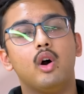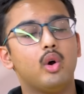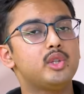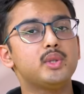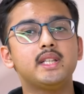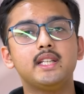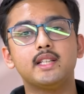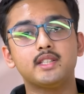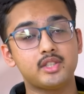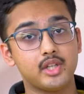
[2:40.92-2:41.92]
Also, I think
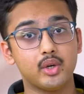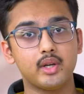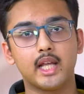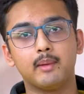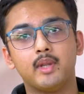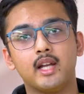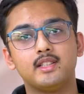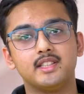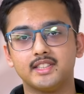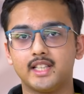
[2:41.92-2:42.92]
there's a stereotype
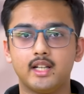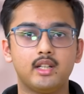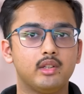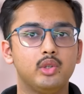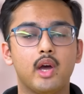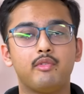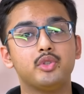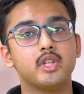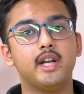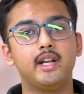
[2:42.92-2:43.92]
that says that you have
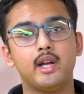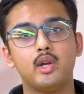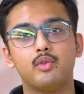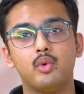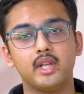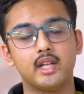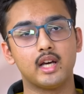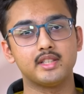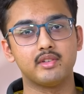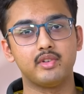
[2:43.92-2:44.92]
to study ten to fourteen
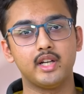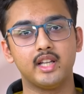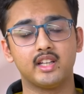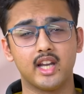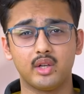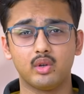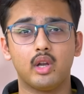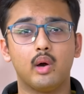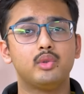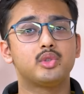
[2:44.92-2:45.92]
hours every day, get your
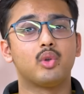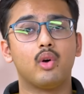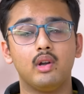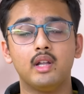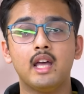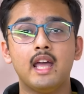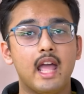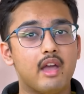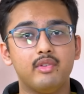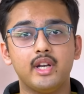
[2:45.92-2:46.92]
doubts solved
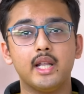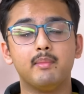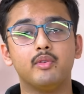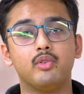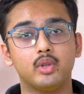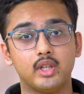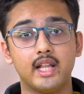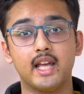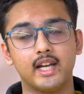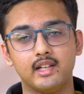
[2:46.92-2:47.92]
every day before the
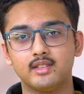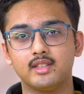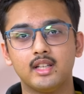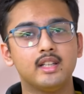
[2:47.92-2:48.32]
day ends.